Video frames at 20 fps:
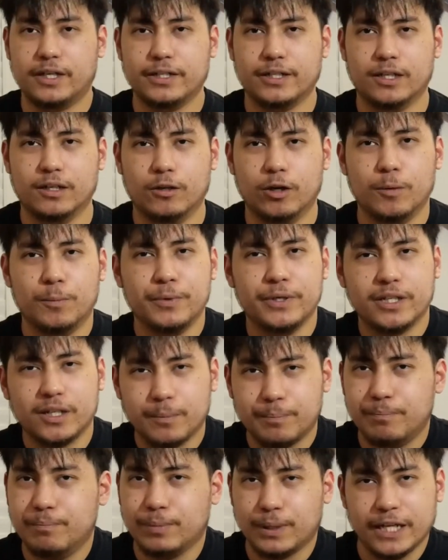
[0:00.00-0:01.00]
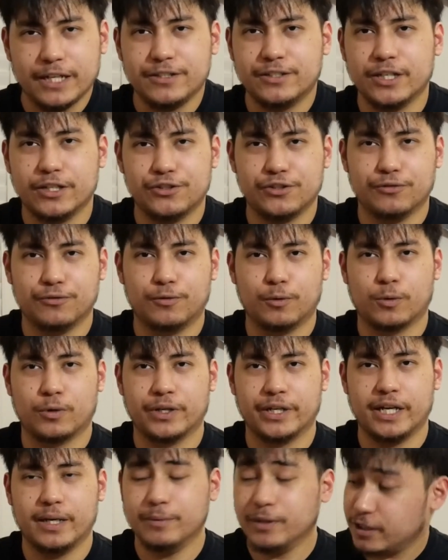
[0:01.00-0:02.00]
I know, opening a PlayStation 4
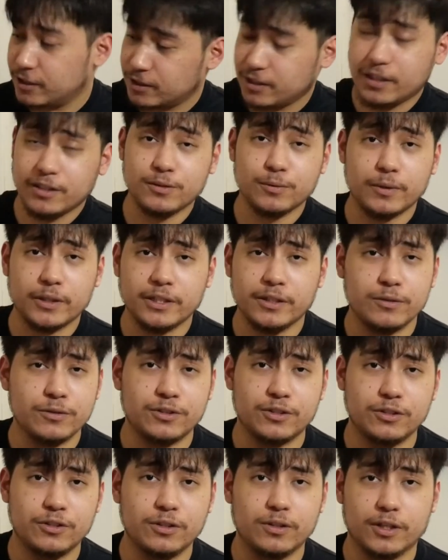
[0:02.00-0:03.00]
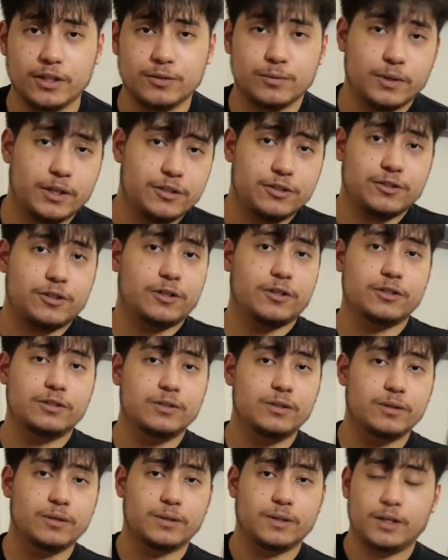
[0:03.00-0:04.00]
game, that's what I used to do. That's what I started
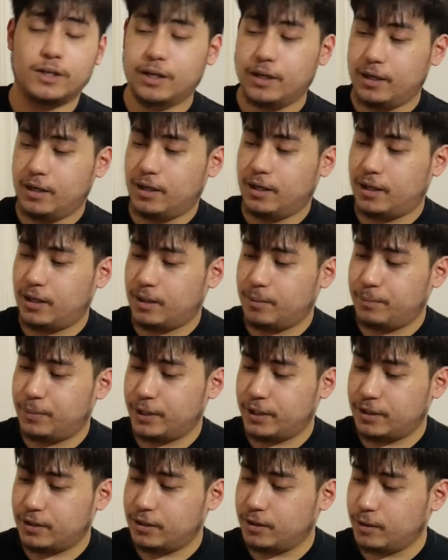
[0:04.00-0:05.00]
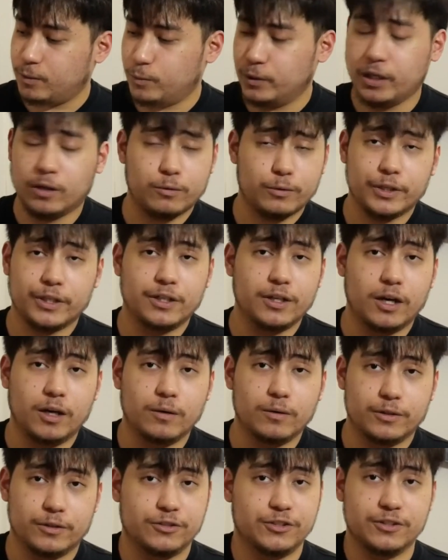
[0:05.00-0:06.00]
doing. But we already
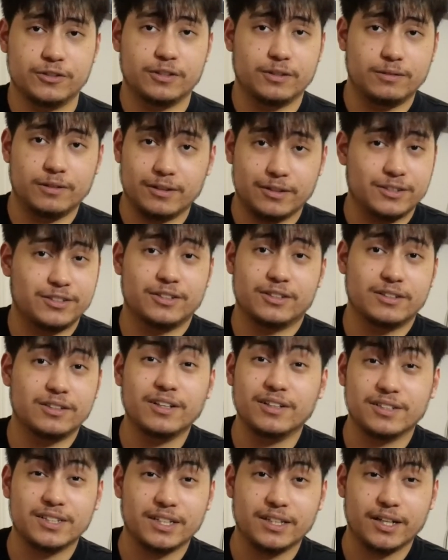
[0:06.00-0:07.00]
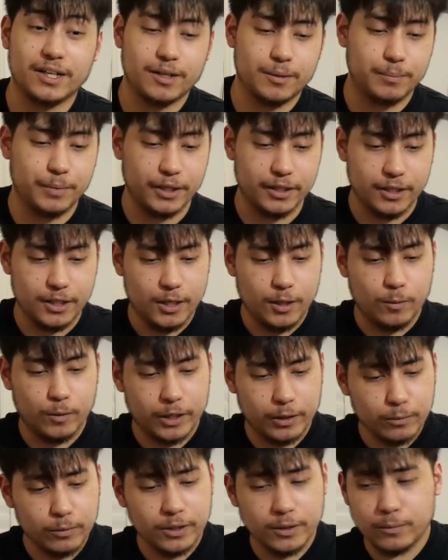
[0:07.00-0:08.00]
know there's just a disc in there. But what
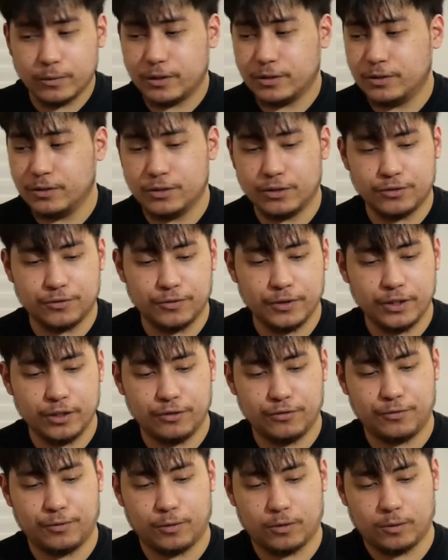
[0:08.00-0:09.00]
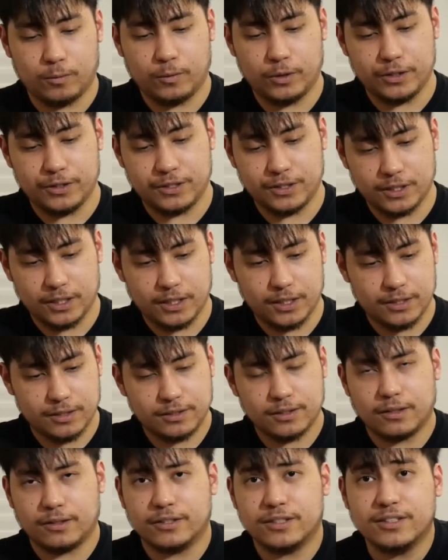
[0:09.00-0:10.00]
I really want to do this video for was this
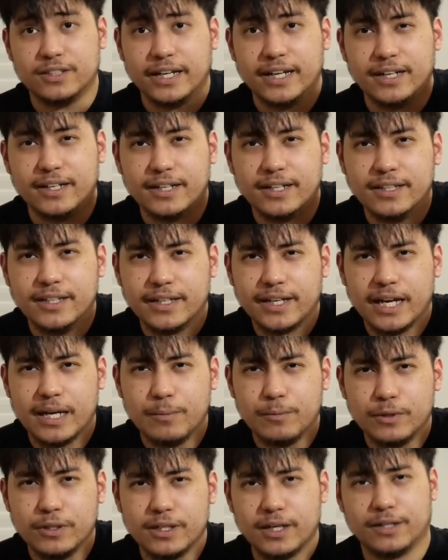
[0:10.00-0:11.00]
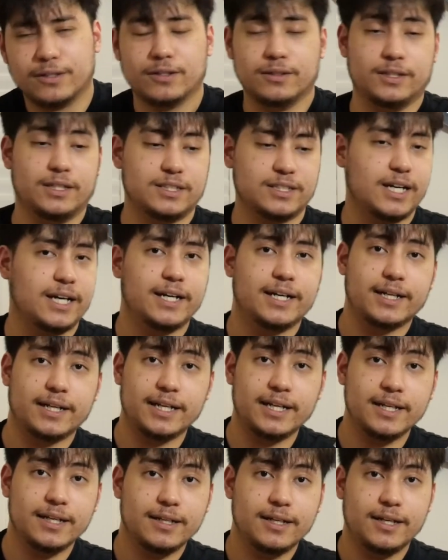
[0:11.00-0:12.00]
little standee that came with it. I thought that's kind of
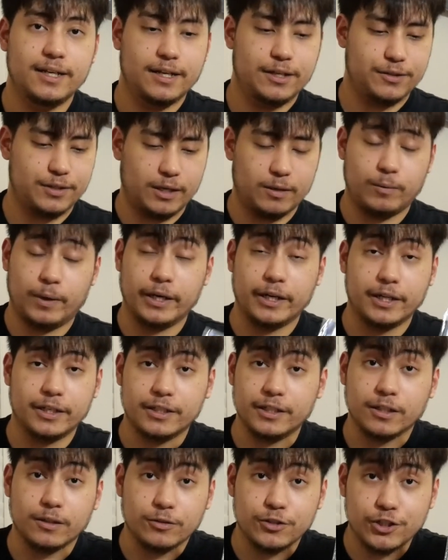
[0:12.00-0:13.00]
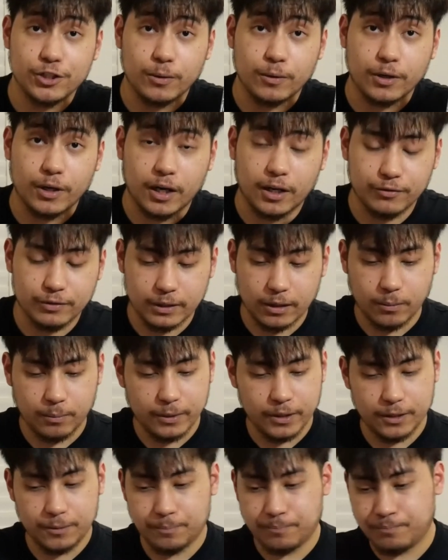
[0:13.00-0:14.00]
neat. Thought why not, you know, show it off a little
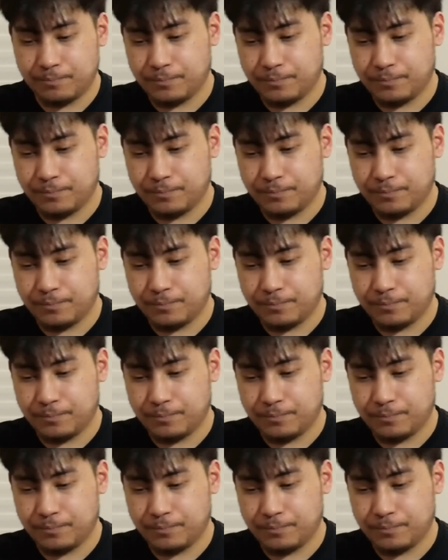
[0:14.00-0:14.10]
bit.